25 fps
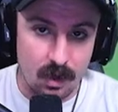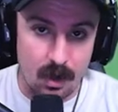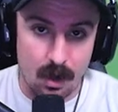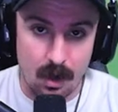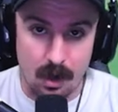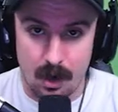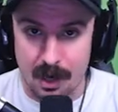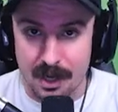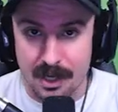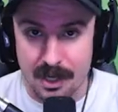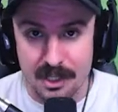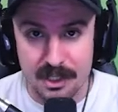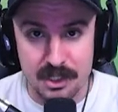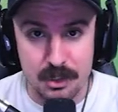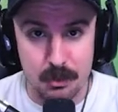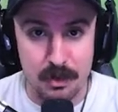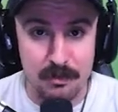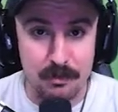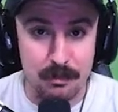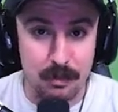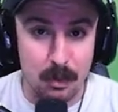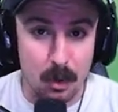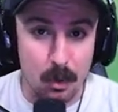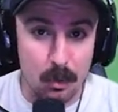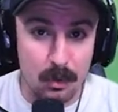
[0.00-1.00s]
right, so
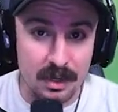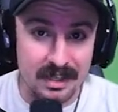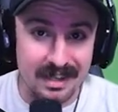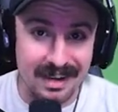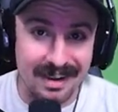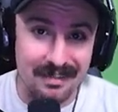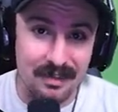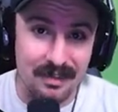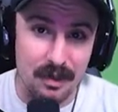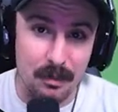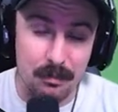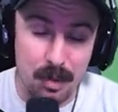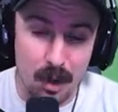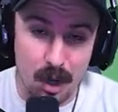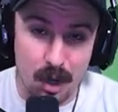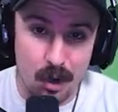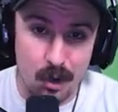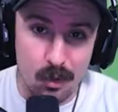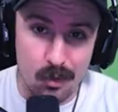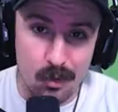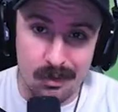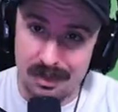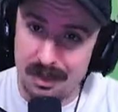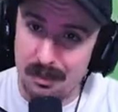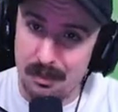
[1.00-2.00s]
we've broken down the
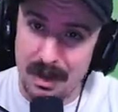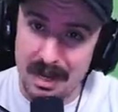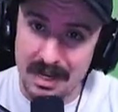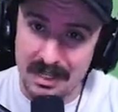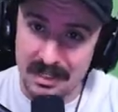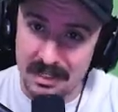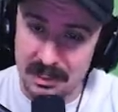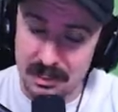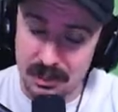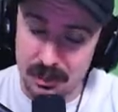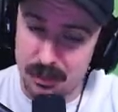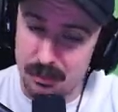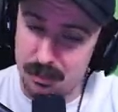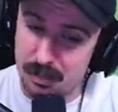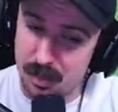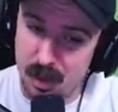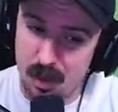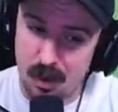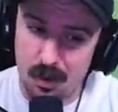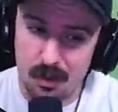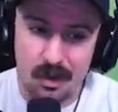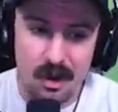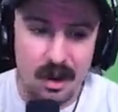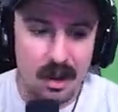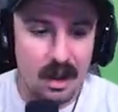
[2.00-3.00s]
bow, the basics of the
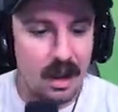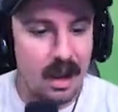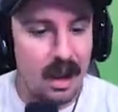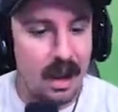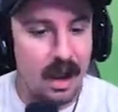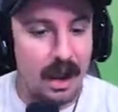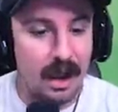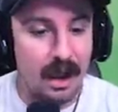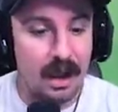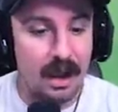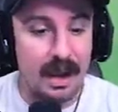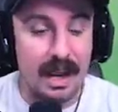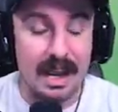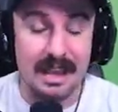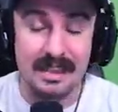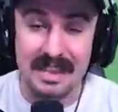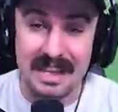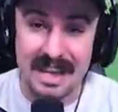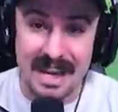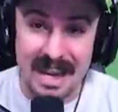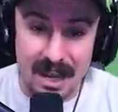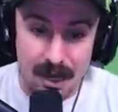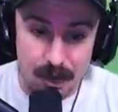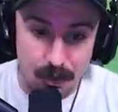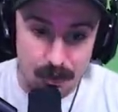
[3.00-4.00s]
bow, and
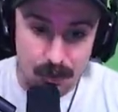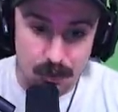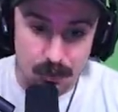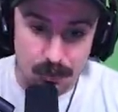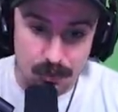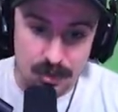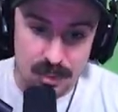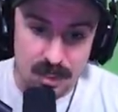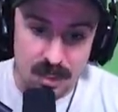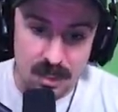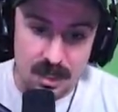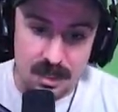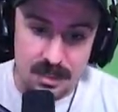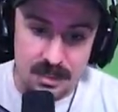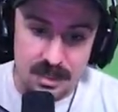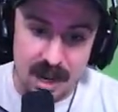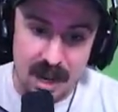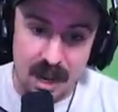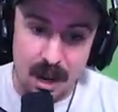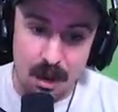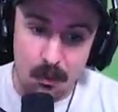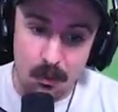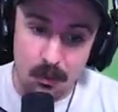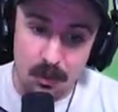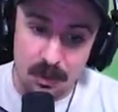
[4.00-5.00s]
the arrows.
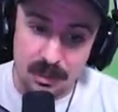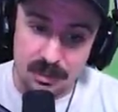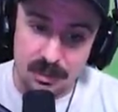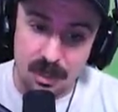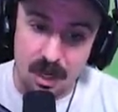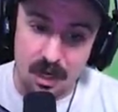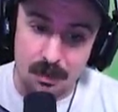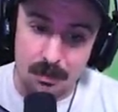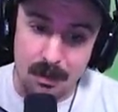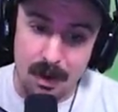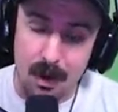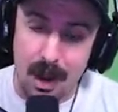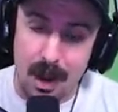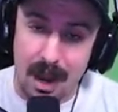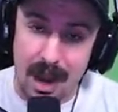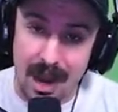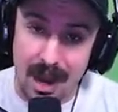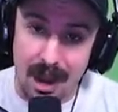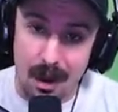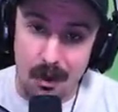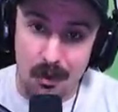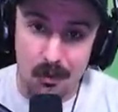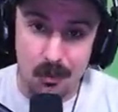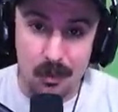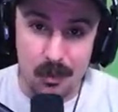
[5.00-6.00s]
Now we're going to talk about
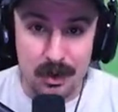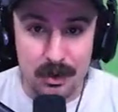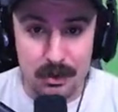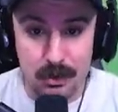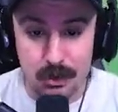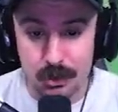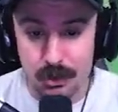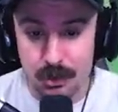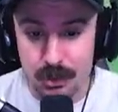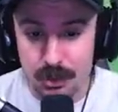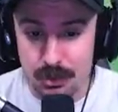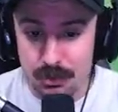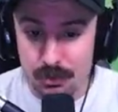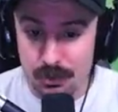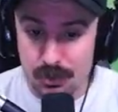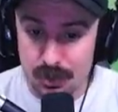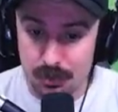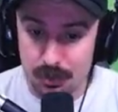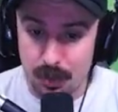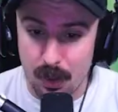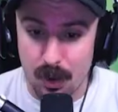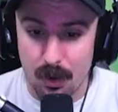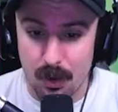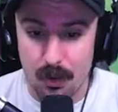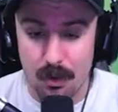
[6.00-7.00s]
how and when you should use the
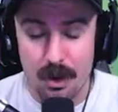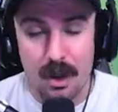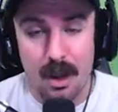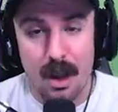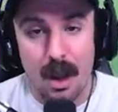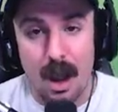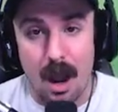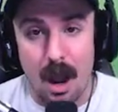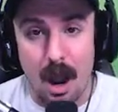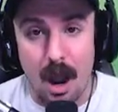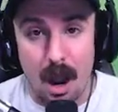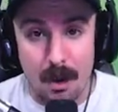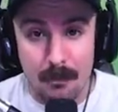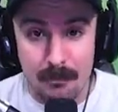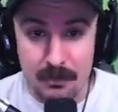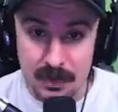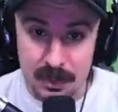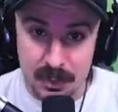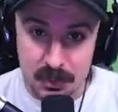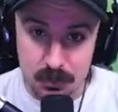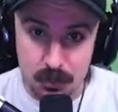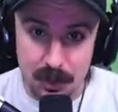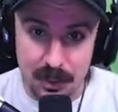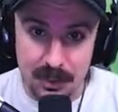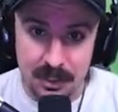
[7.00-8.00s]
bow.
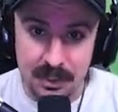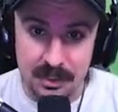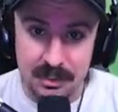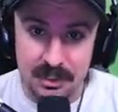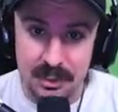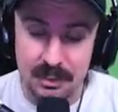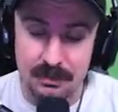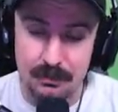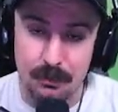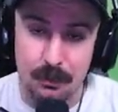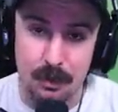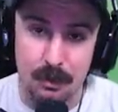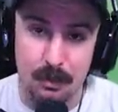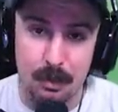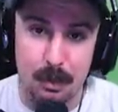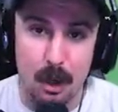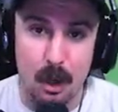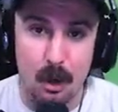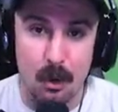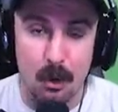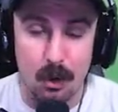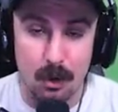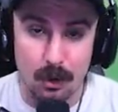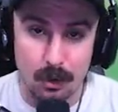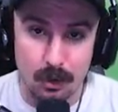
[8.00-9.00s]
Obvious weaknesses for the
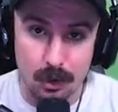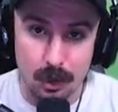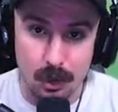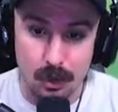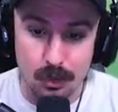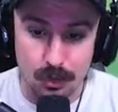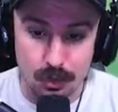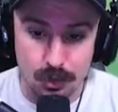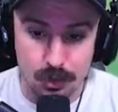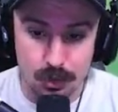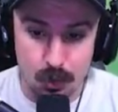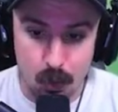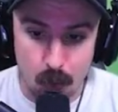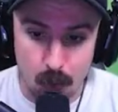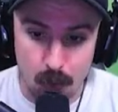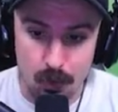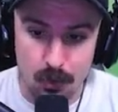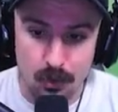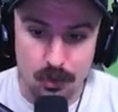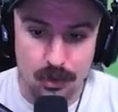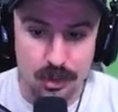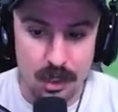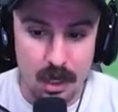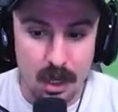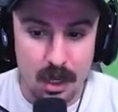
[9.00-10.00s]
bow are close
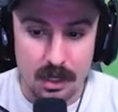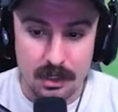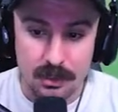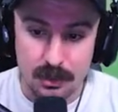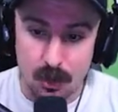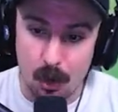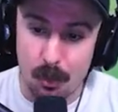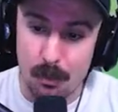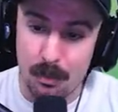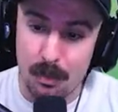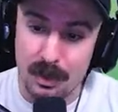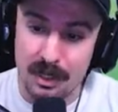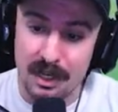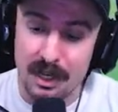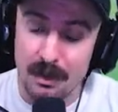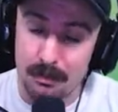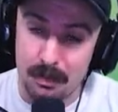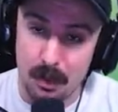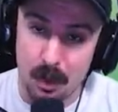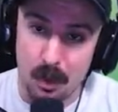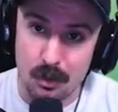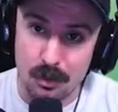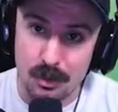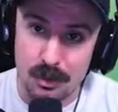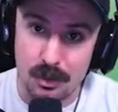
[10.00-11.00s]
quarters. Don't bring a
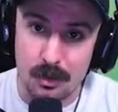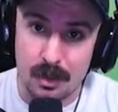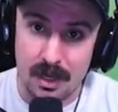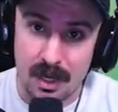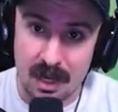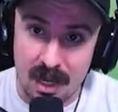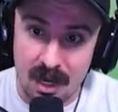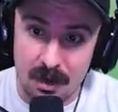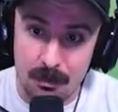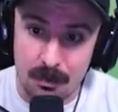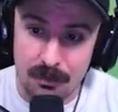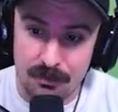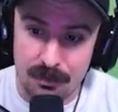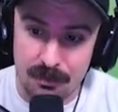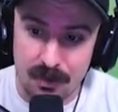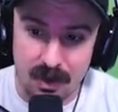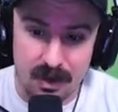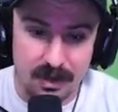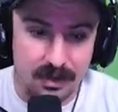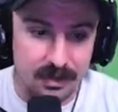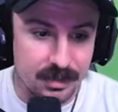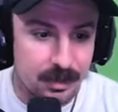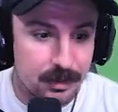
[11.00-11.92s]
bow to a hammer fight.